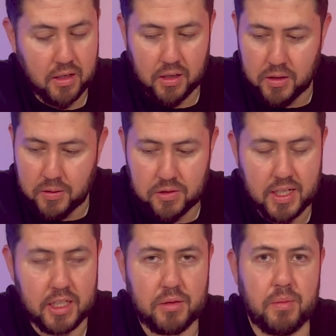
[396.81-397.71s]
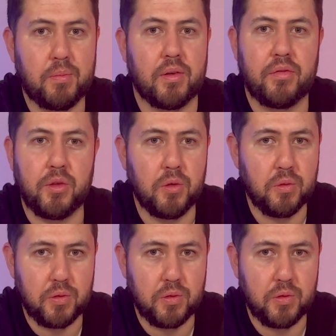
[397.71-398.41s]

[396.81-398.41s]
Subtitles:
cologne / perfumes,